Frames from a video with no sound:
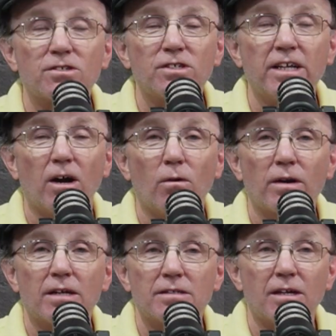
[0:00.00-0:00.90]
Casino,
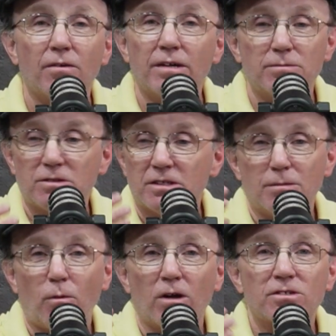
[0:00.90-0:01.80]
and and it was just
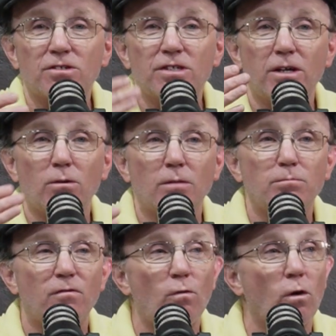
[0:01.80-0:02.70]
the Parks Casino
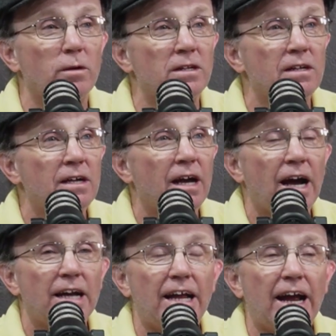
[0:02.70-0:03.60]
and performing.
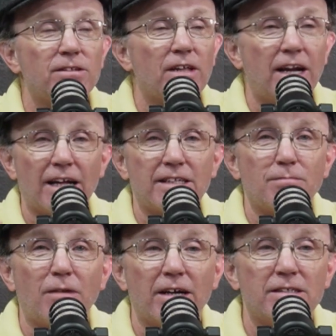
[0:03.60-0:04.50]
And I
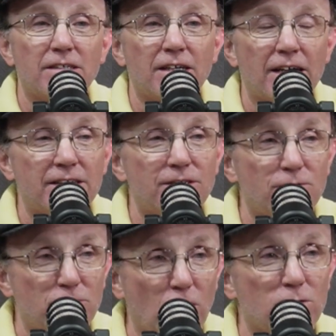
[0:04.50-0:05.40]
did I did
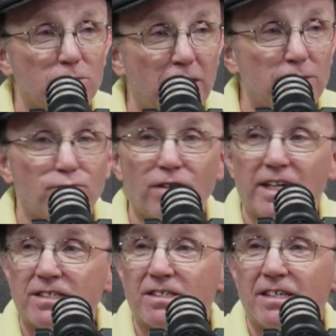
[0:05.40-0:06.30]
some jokes about the
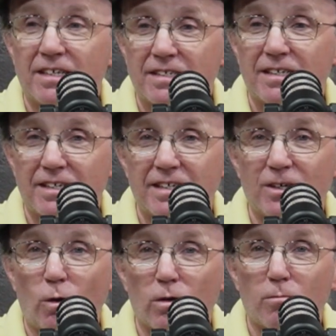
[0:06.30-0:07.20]
priest and
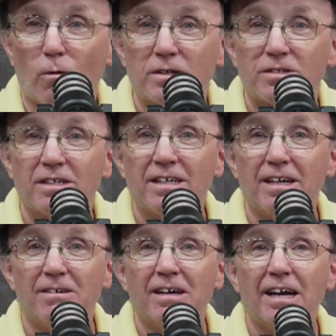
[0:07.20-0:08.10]
the older boys,
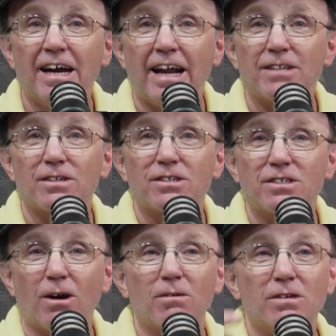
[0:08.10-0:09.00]
And after the
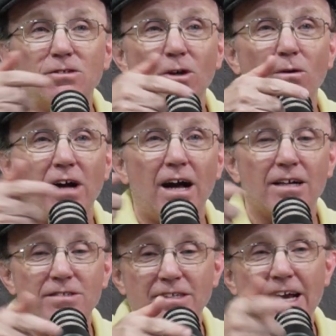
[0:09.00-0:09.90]
show, Joe
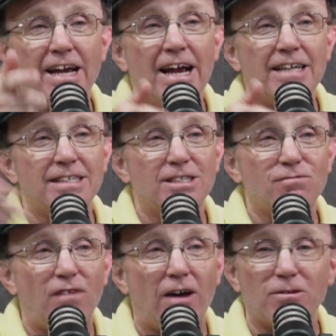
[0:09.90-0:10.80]
Cocker said, "Hey Ed, this
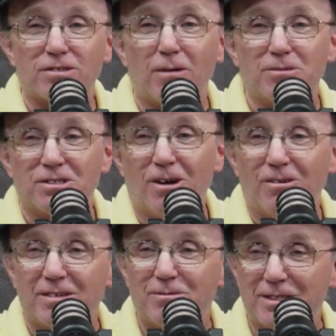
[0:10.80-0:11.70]
is Father so and
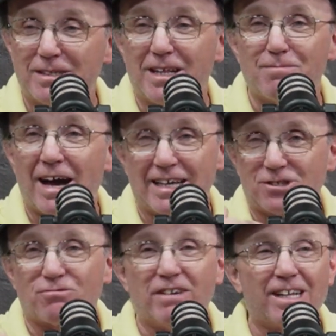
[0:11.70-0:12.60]
so. He was sitting in the back
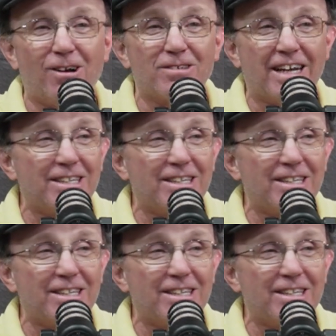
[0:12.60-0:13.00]
in street clothes.